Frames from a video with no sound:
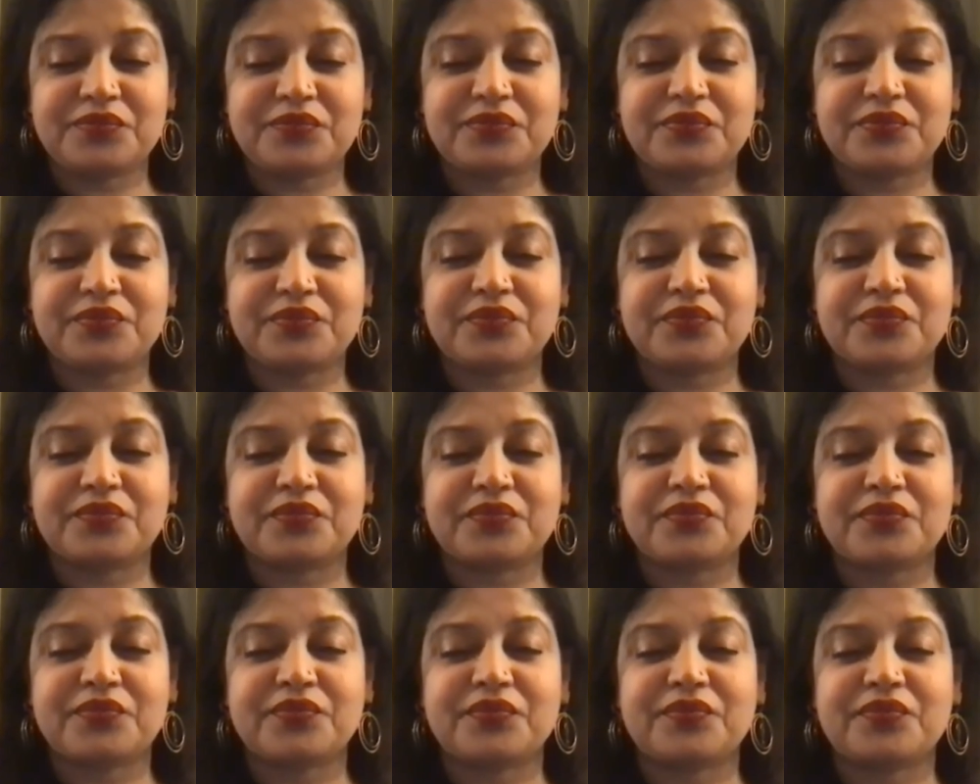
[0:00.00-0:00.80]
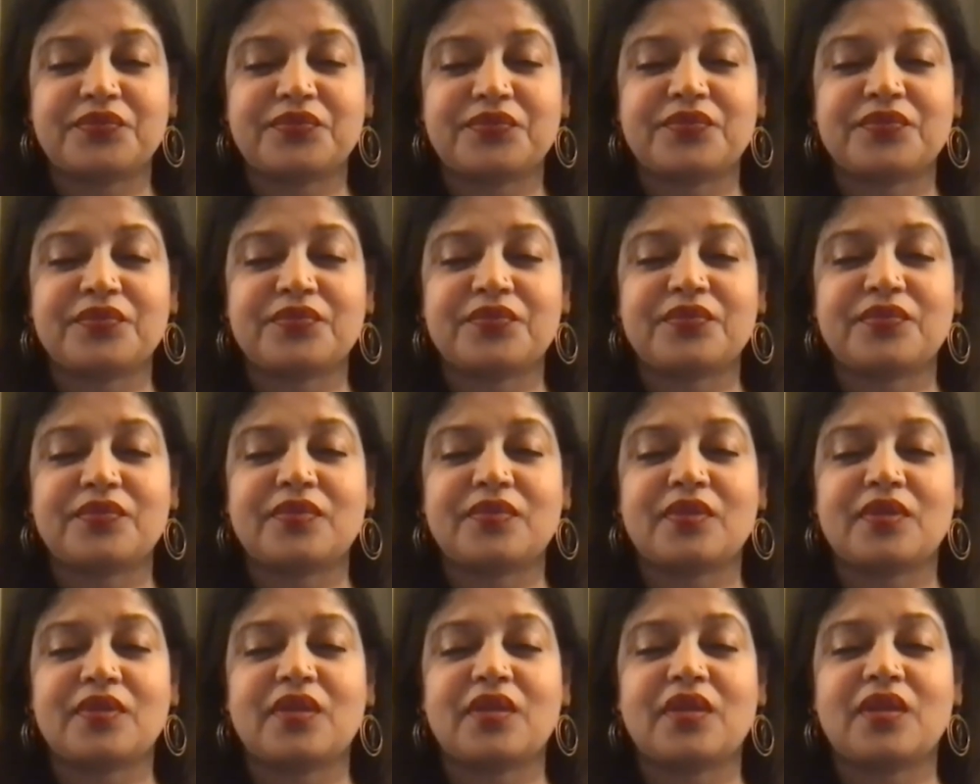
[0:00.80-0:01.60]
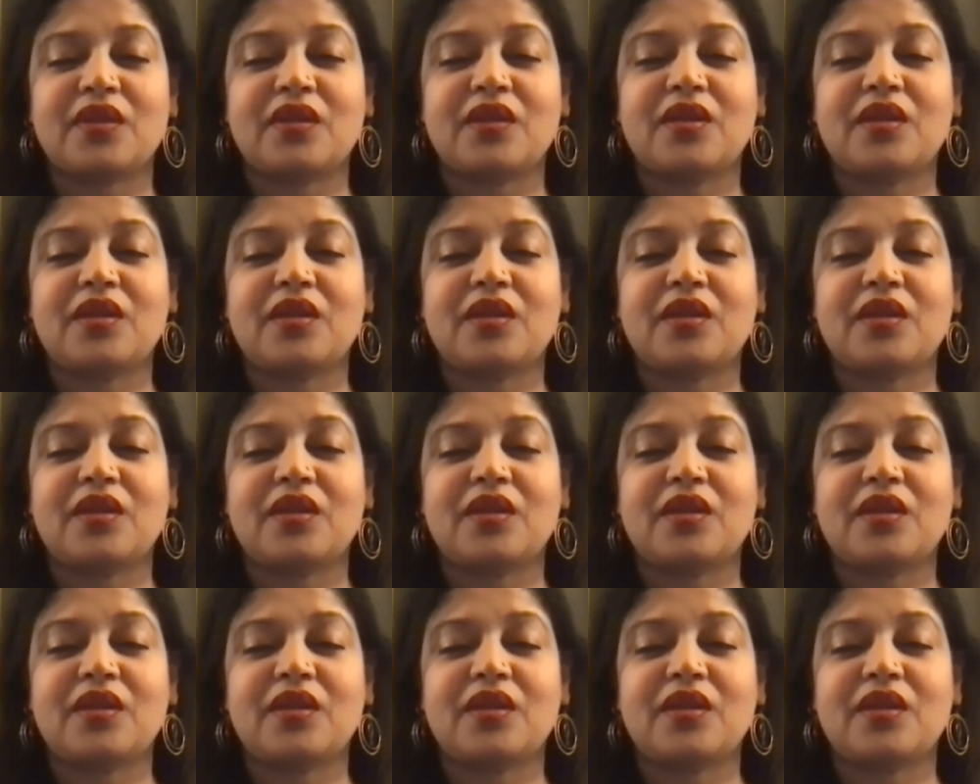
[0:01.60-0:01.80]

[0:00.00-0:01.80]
(no one is talking)